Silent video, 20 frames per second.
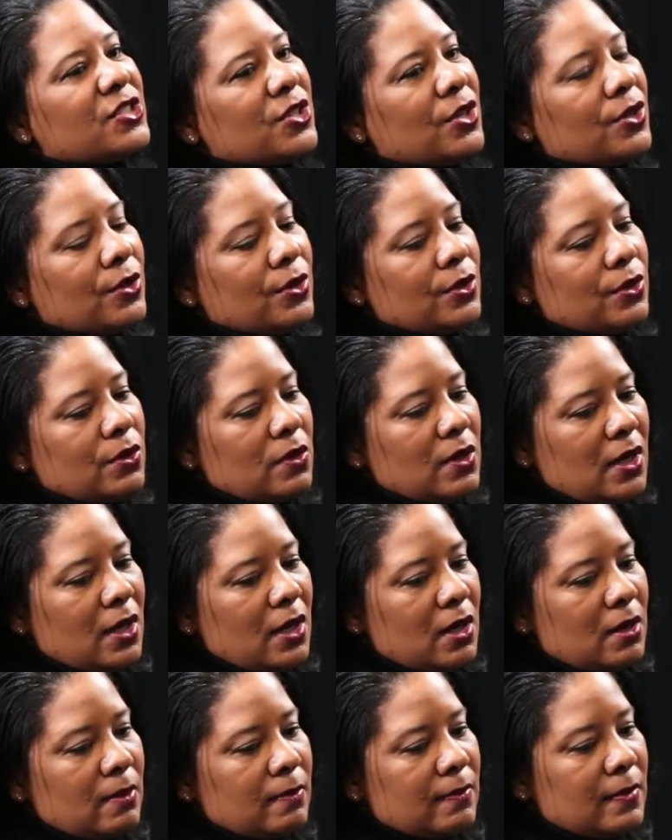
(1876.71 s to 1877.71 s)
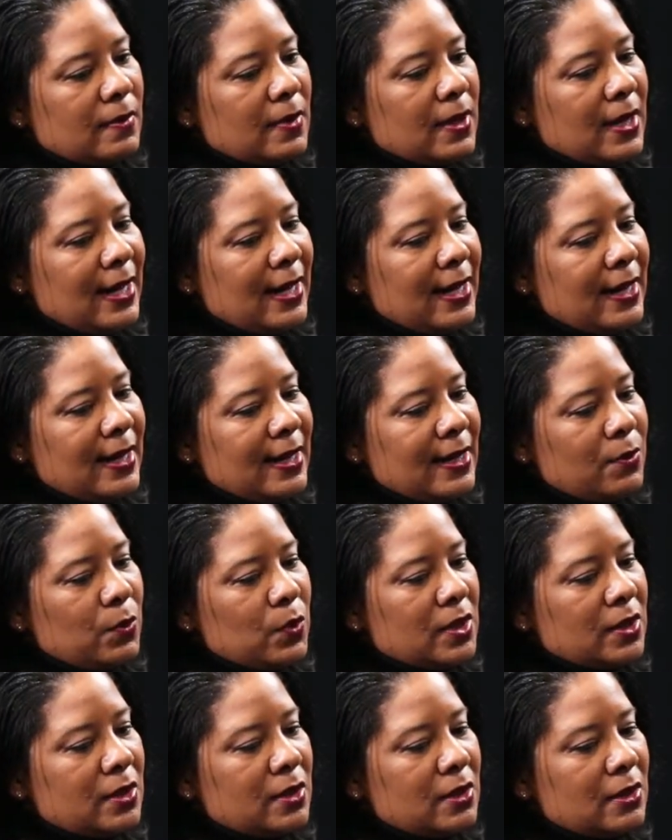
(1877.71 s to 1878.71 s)
So I
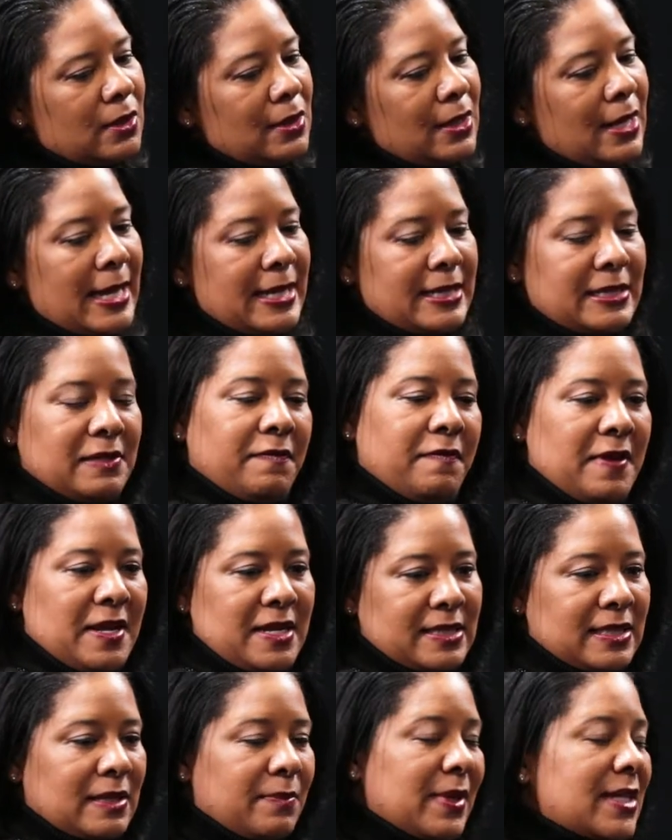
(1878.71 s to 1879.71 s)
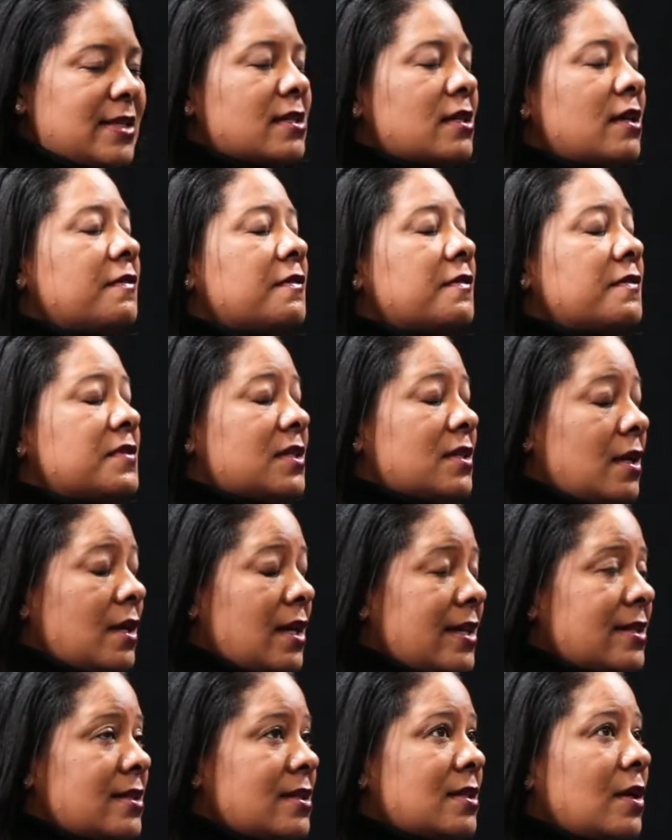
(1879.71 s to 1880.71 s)
would like to fancy myself
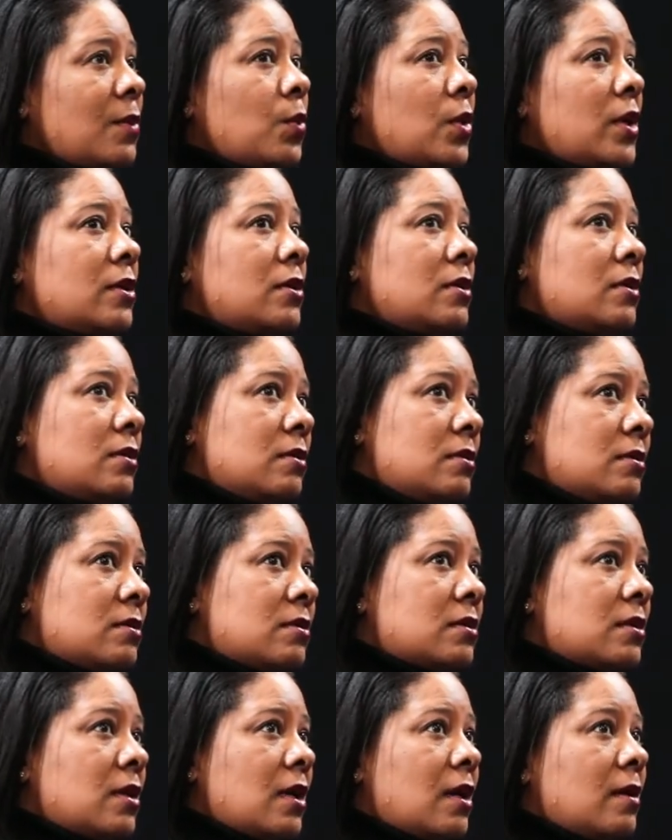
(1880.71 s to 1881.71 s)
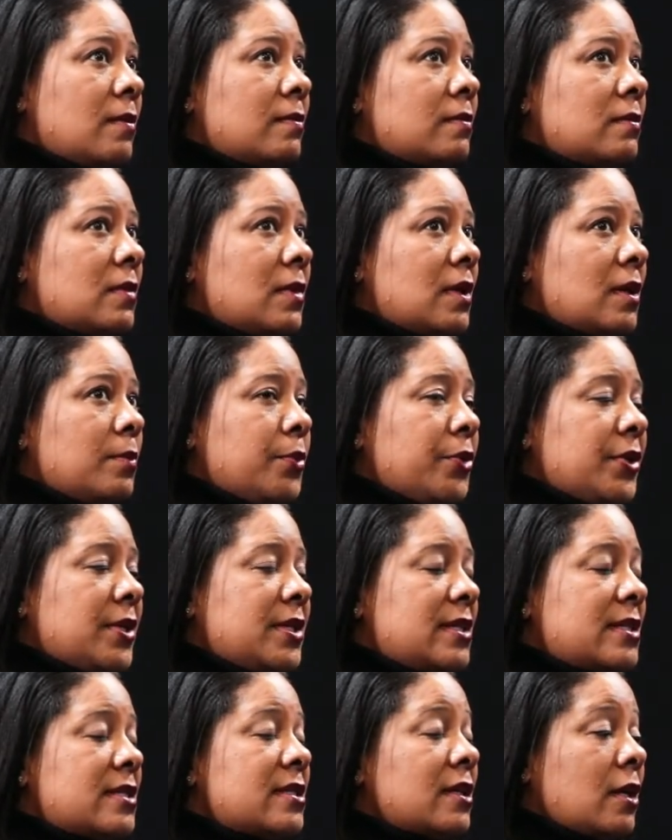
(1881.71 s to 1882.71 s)
as someone who's a
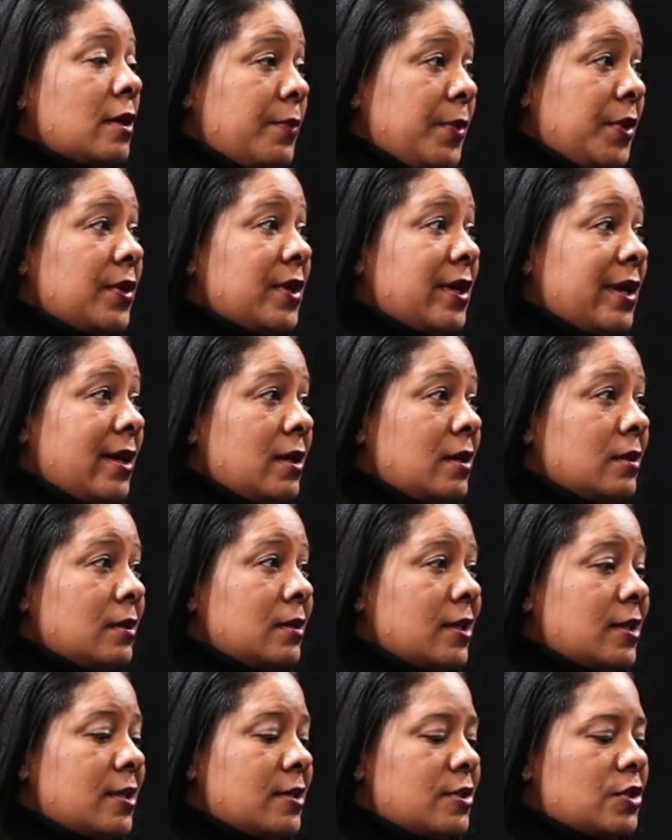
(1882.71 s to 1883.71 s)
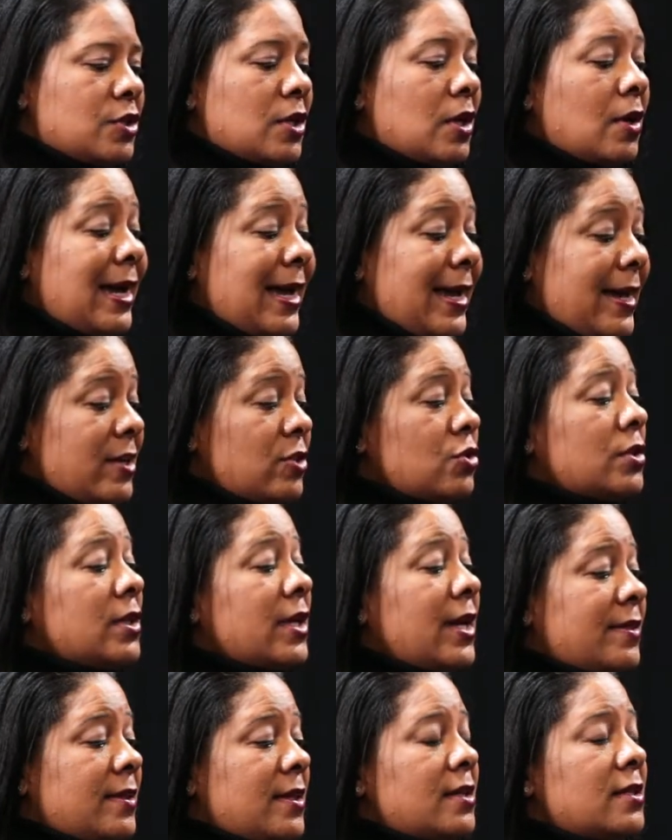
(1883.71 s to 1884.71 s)
pretty decent communicator, and so I
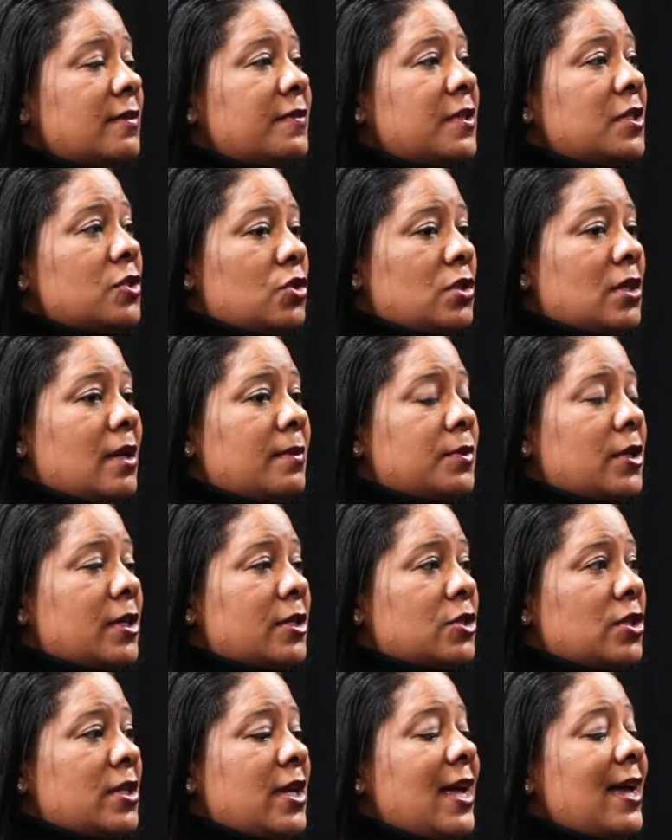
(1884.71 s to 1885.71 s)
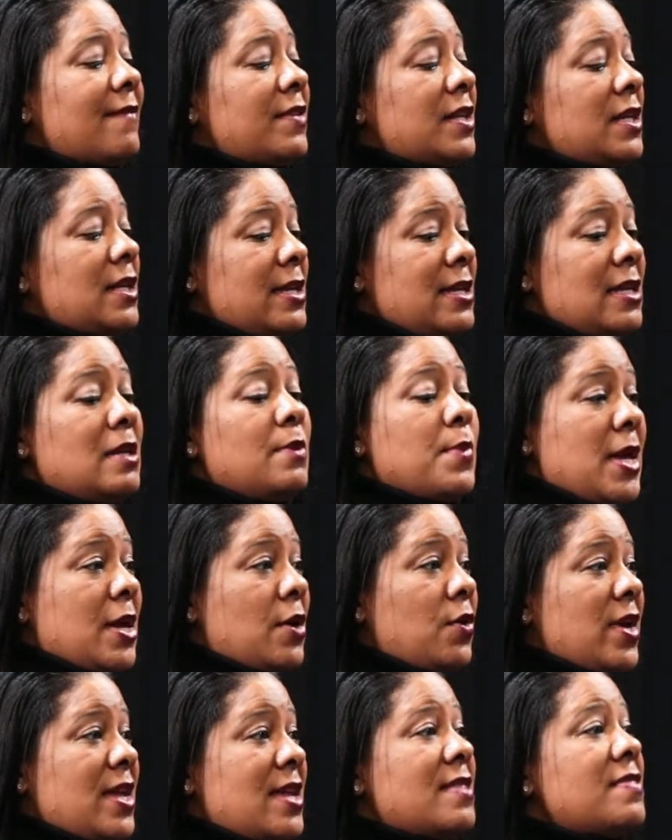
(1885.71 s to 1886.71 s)
actually at the end of each chapter actually have an
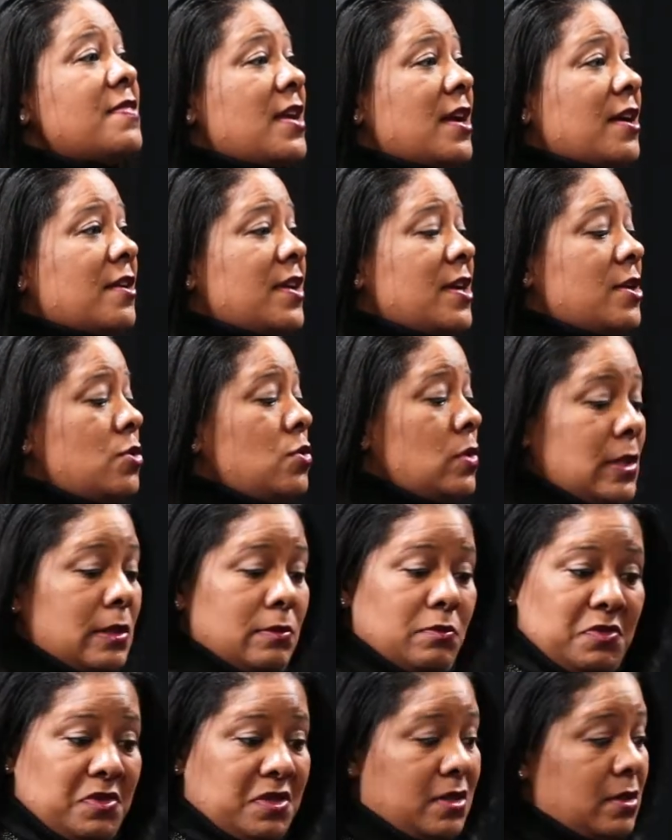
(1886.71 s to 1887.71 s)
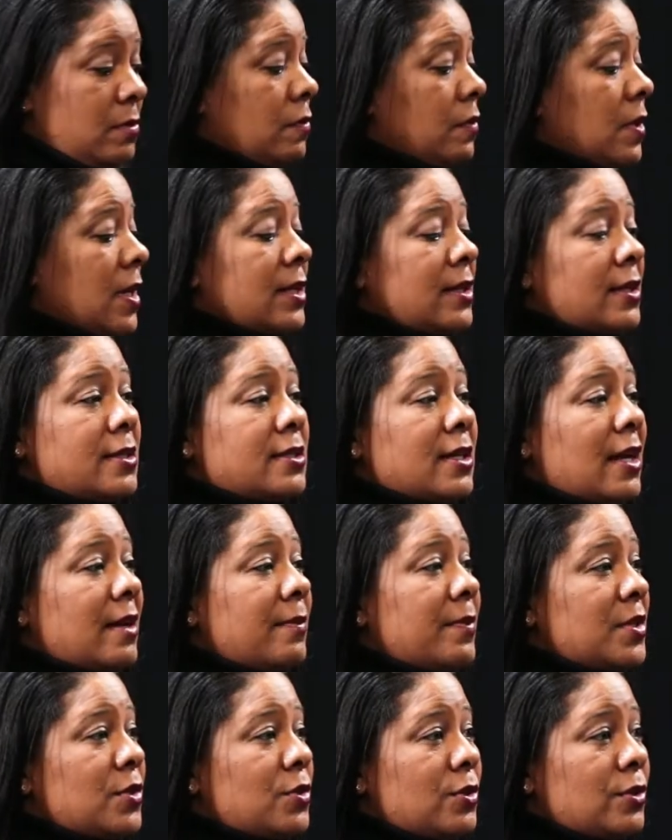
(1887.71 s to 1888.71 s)
email in there that you can directly
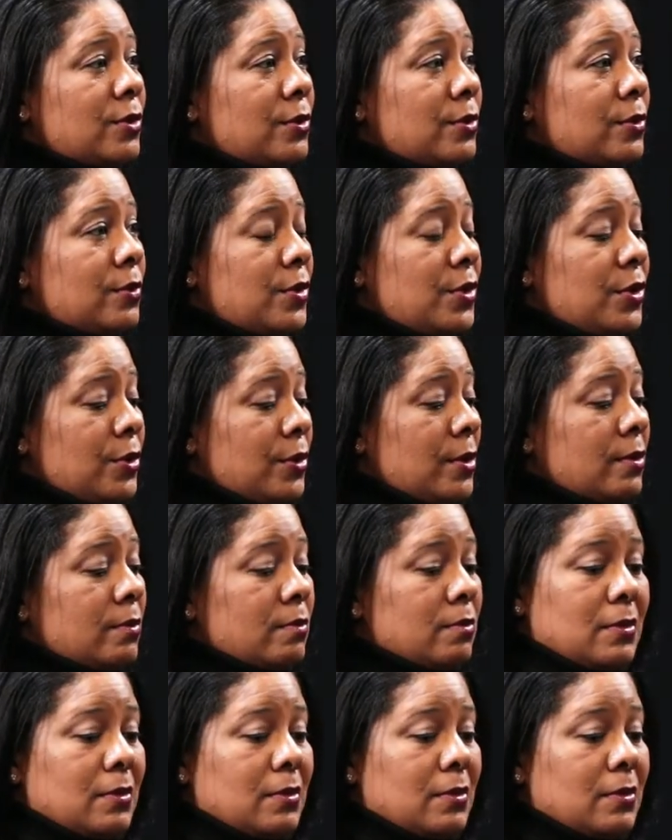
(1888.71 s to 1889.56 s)
type into your